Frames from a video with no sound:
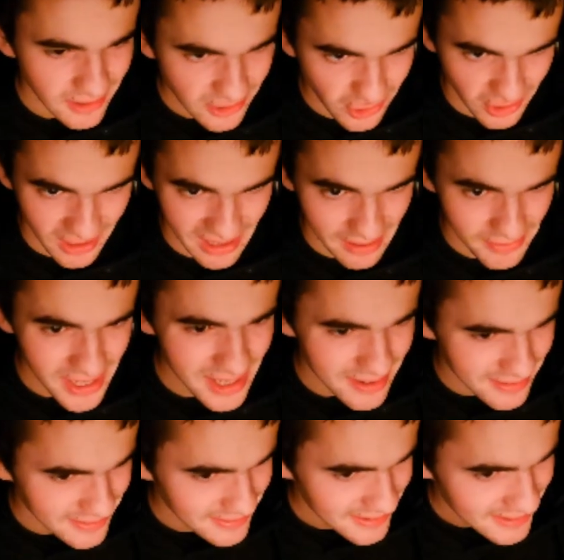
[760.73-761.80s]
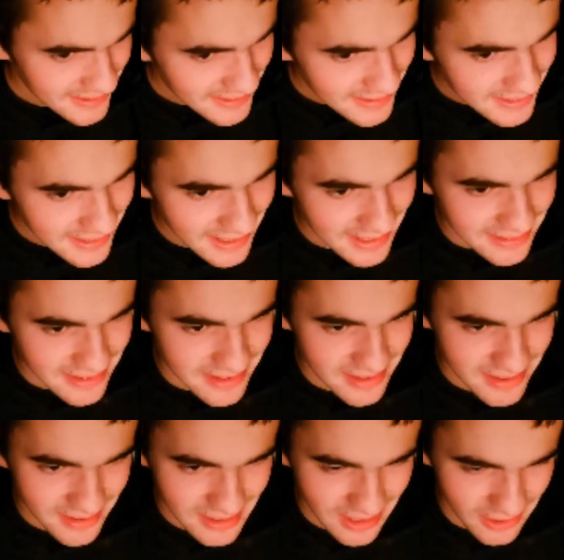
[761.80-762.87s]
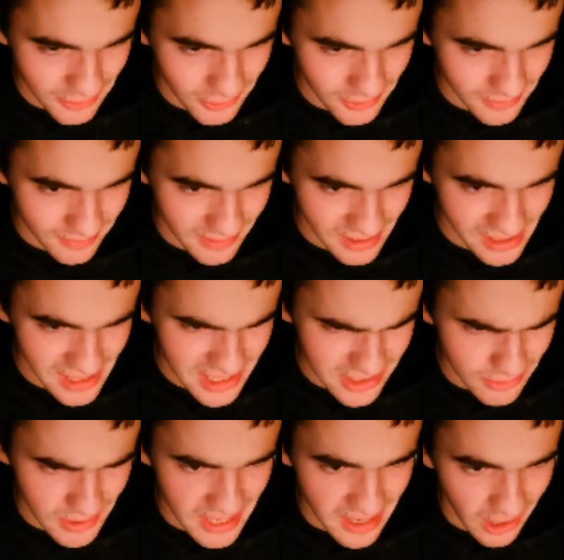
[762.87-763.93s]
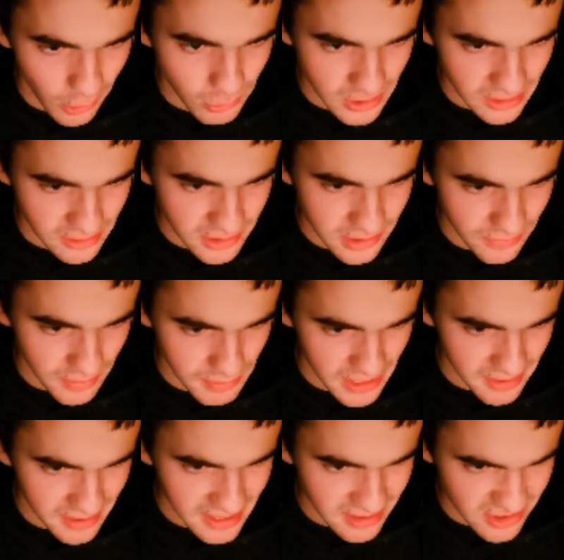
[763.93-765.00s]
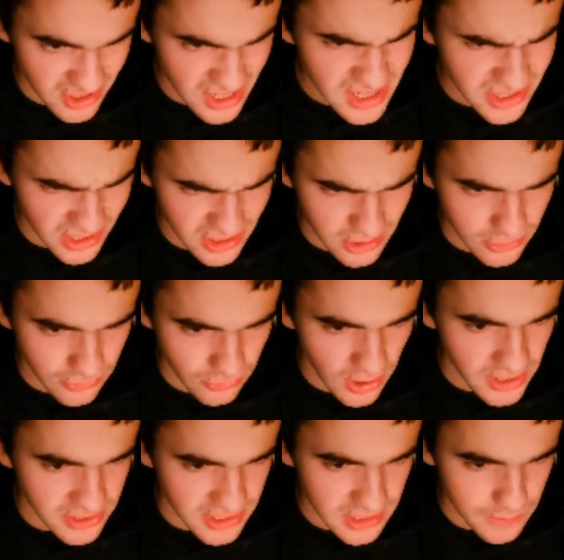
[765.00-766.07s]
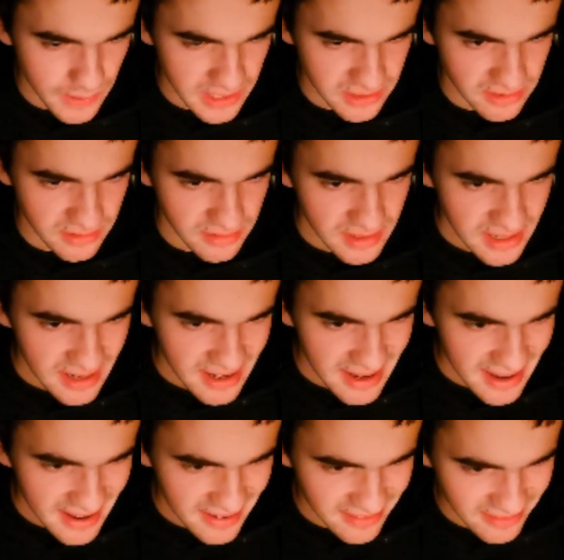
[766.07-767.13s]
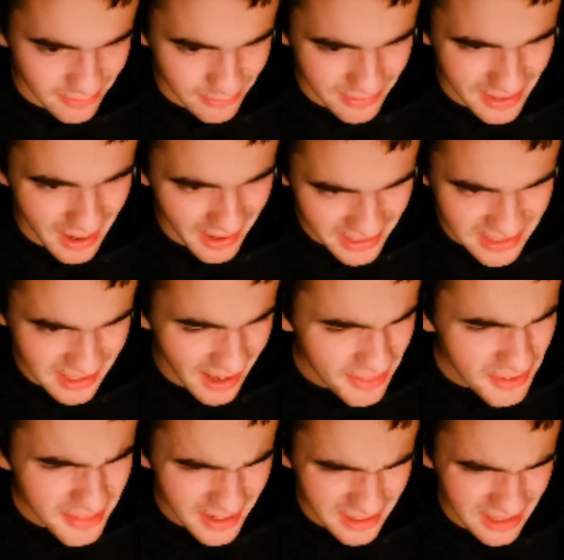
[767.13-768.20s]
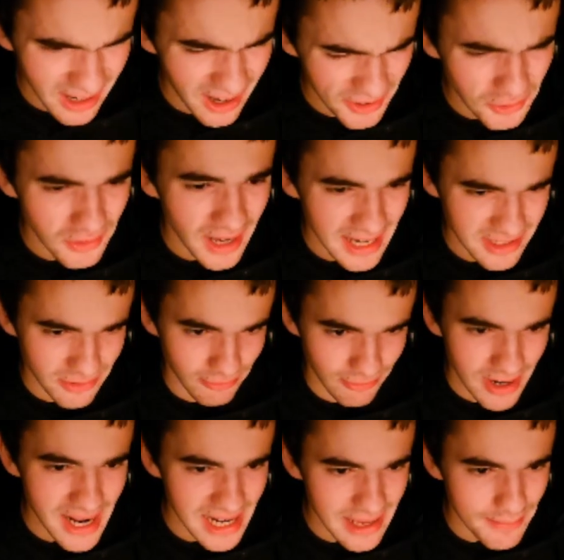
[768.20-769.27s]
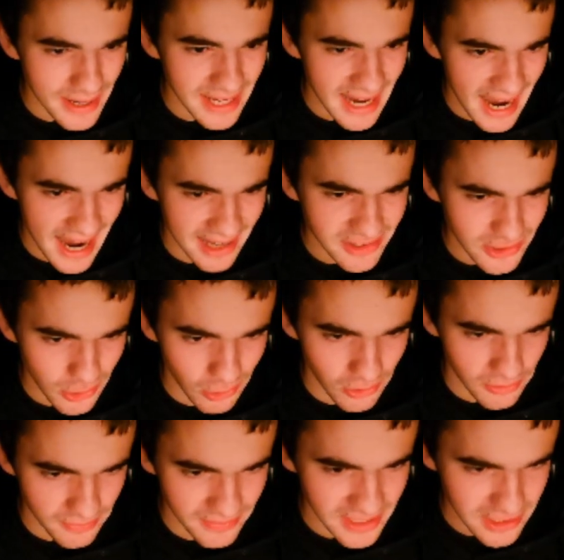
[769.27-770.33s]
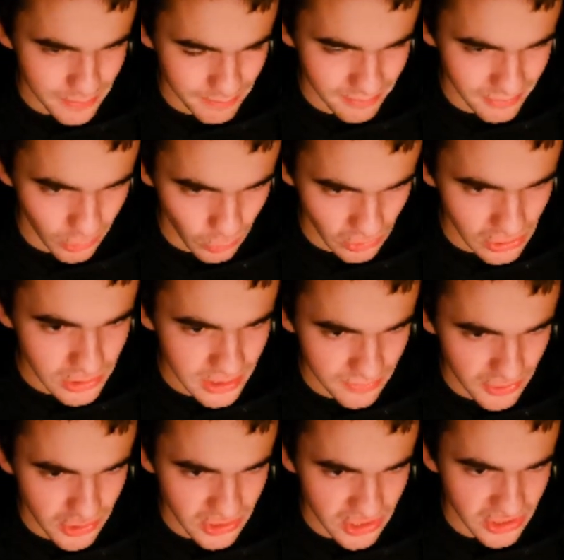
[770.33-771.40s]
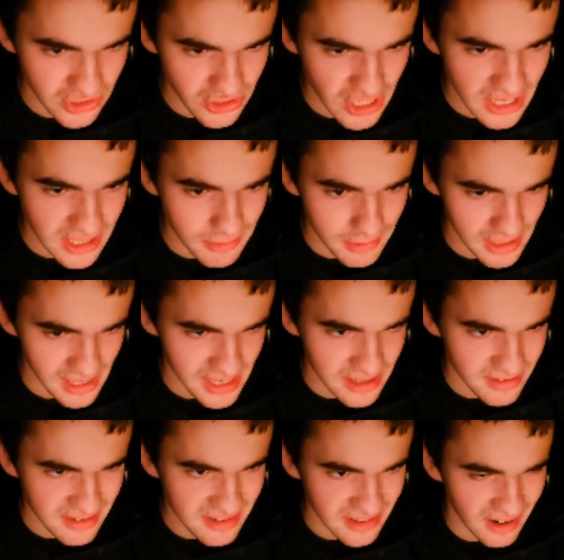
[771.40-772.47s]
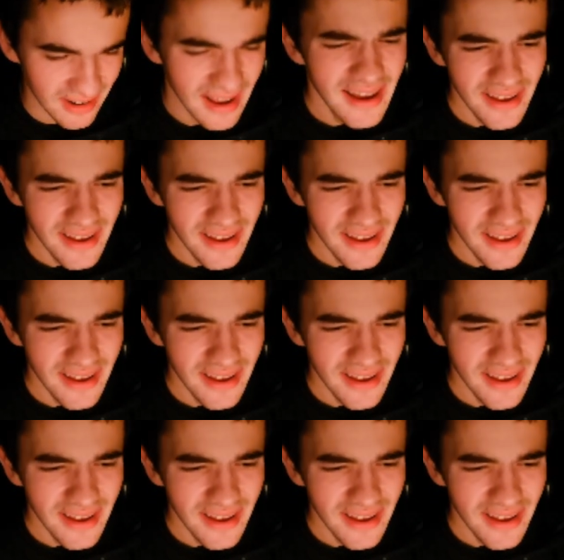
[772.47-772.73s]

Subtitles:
Gotta love it. And Kanon literally holding Lucifer by the neck. Jesus Christ, this person. It's either that Kanon has really big hands, or Lucifer is just genuinely tiny.